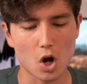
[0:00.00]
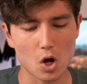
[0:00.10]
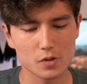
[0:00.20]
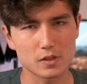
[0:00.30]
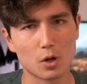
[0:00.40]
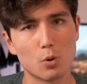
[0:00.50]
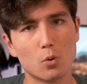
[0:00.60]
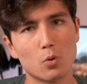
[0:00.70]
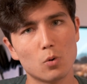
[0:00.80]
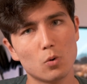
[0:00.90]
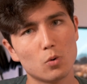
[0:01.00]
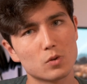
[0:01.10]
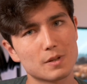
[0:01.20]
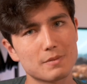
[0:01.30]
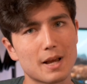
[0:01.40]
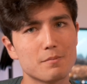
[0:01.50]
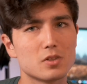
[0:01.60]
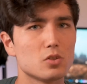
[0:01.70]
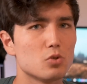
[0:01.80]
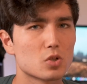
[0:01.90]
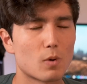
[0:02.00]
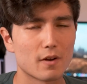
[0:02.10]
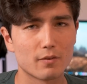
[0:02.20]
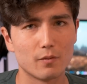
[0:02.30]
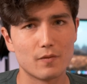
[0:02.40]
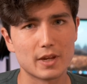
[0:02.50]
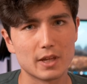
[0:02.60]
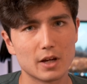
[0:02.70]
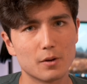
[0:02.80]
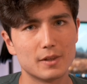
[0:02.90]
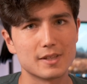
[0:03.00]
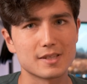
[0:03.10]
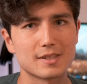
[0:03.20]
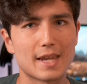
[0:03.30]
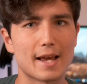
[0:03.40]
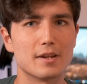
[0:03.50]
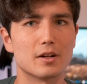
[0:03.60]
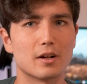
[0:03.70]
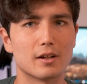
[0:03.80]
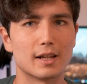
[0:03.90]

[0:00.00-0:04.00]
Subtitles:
Also, sometimes you just want to film video that's standard,